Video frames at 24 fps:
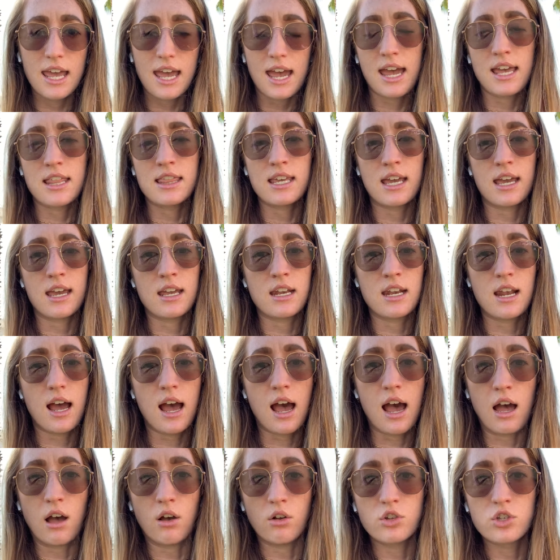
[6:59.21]
and then
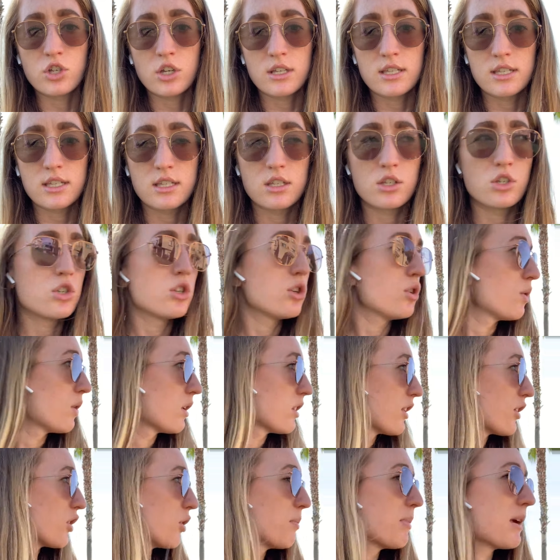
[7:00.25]
I'll just do a
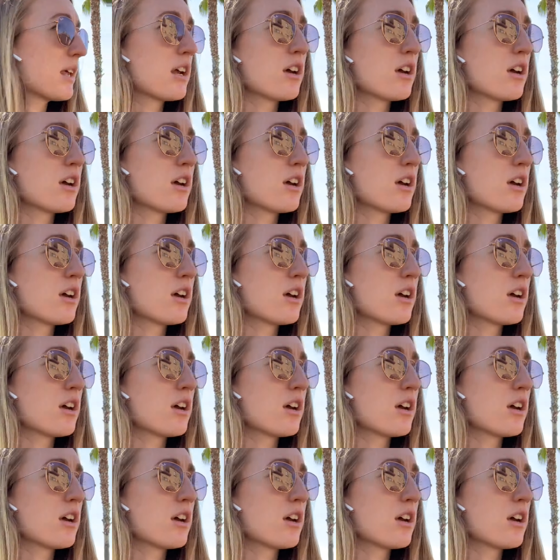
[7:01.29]
little bit